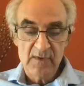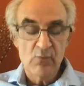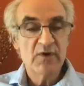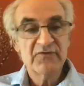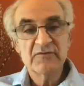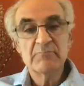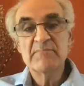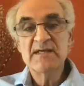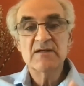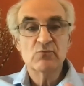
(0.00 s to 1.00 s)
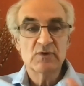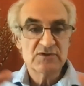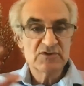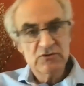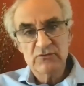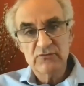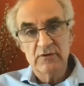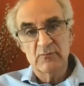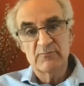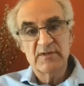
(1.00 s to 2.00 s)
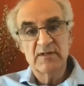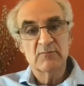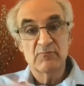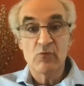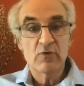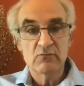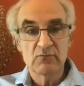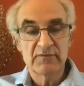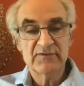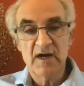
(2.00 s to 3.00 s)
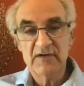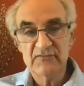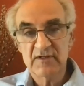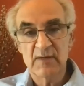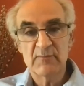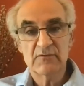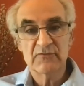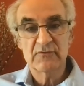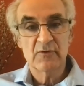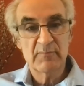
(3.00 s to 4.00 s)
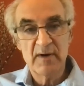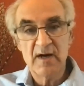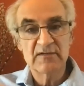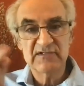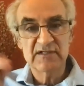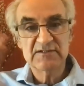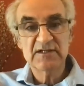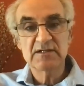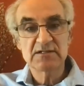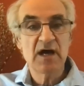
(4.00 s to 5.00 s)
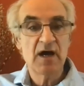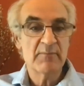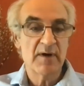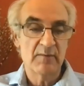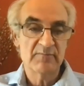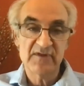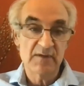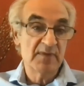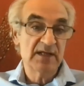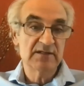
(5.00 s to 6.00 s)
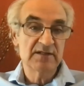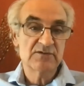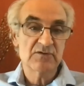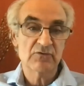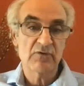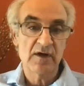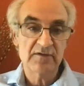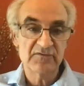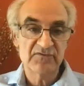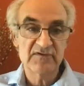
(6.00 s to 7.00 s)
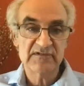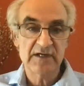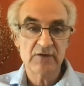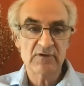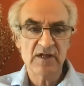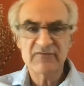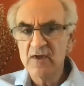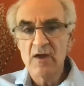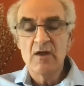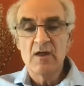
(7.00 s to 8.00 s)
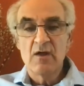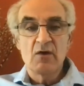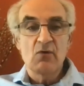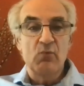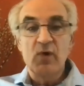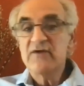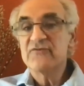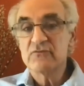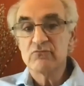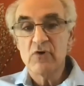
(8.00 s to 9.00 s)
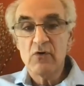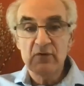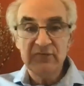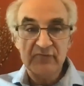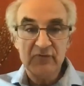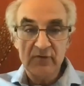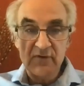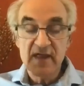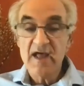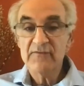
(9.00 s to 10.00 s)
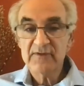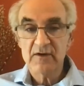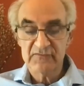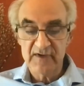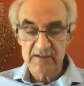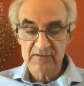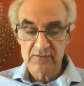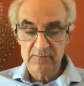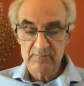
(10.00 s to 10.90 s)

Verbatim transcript: what does it mean when children are being born with toxic chemicals in their bodies, like ticking time bombs that may lead to chronic disease later in life? What is the role for the healthcare sector?